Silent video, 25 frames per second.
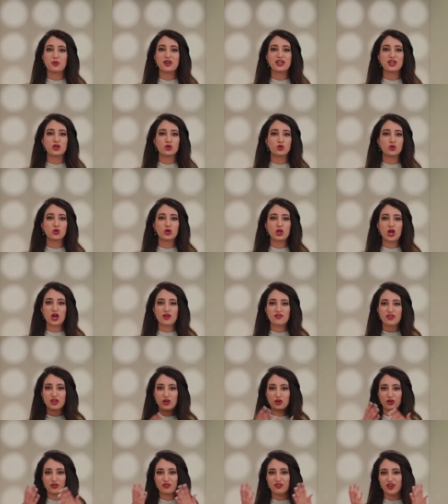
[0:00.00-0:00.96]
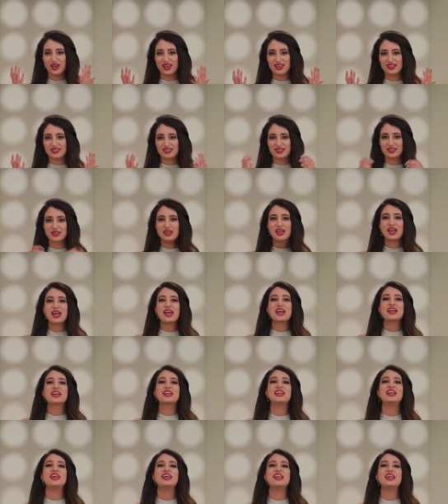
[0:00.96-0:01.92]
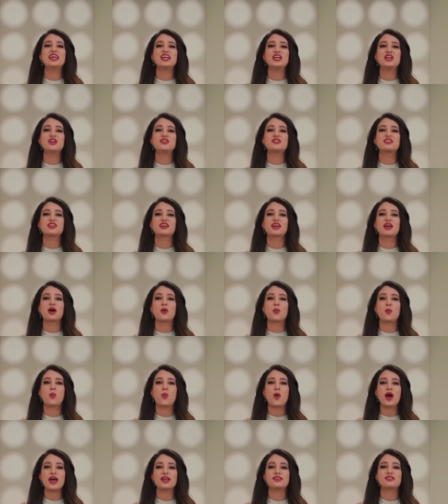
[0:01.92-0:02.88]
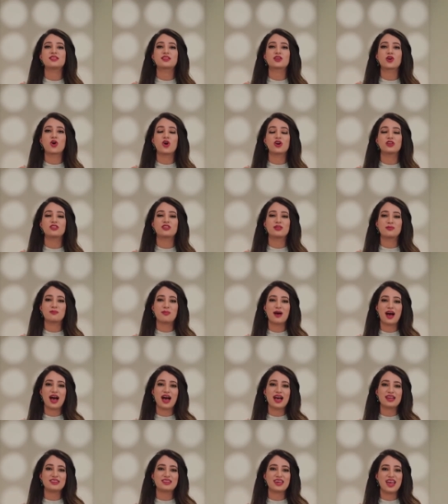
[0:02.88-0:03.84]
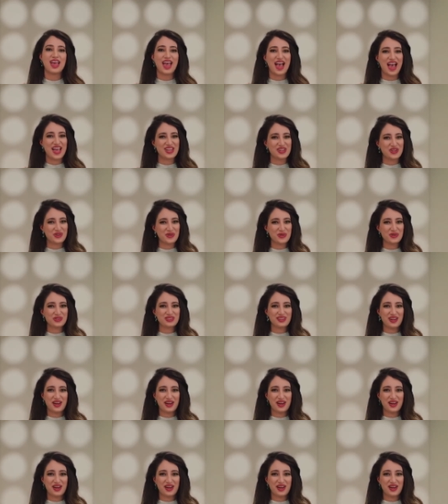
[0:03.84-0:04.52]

it all over your face. Clean it using a wet cotton pad and you're done.